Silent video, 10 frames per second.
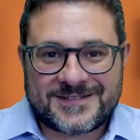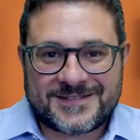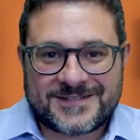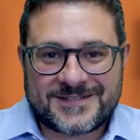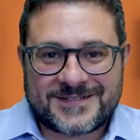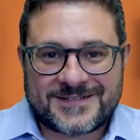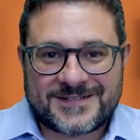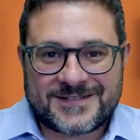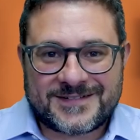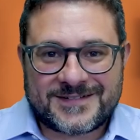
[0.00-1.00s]

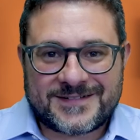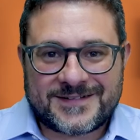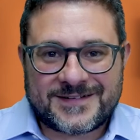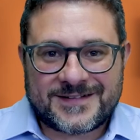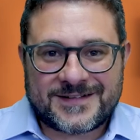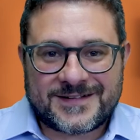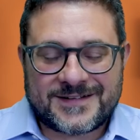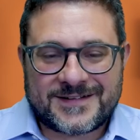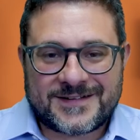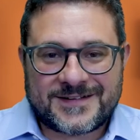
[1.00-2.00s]

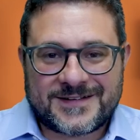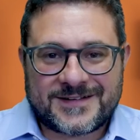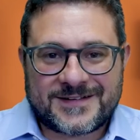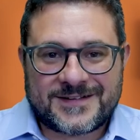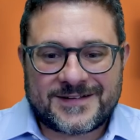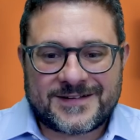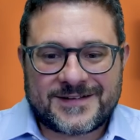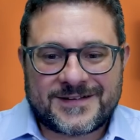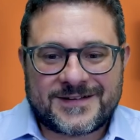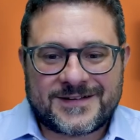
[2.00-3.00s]

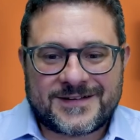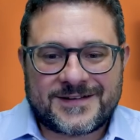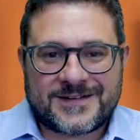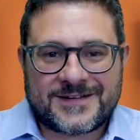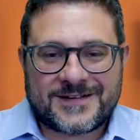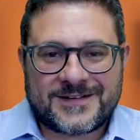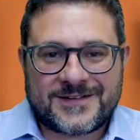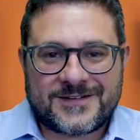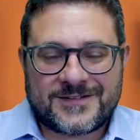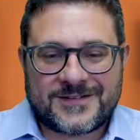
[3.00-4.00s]

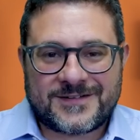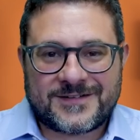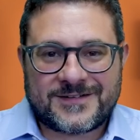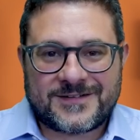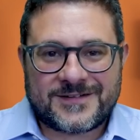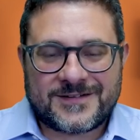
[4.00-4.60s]
(silent)